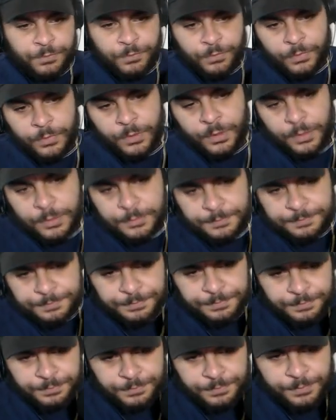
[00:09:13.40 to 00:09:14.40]

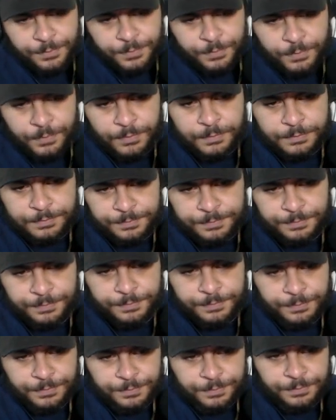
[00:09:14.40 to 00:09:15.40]

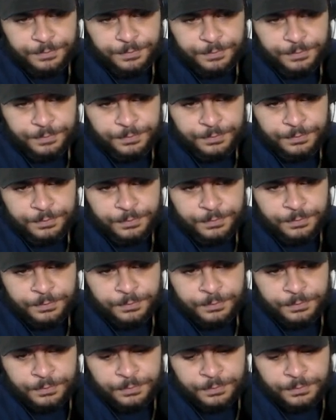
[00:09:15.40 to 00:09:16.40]

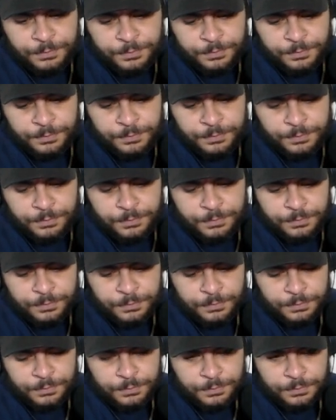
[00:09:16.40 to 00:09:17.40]

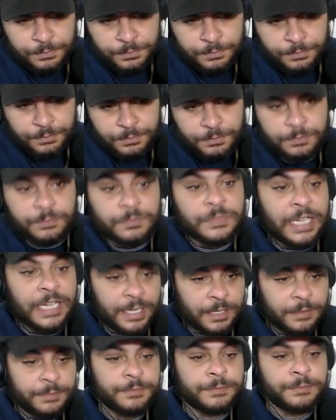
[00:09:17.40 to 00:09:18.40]

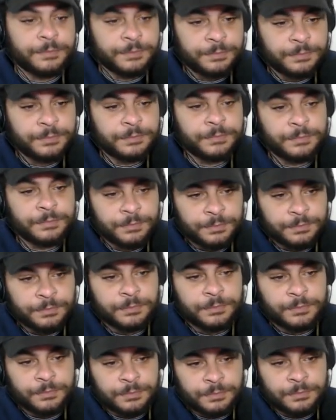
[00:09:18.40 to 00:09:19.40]

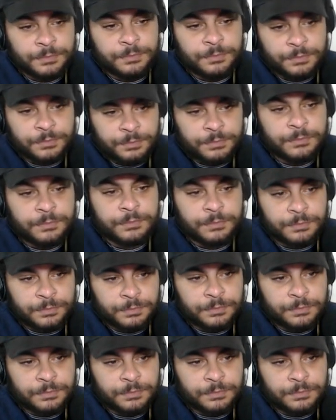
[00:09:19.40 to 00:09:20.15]
This person isn't speaking.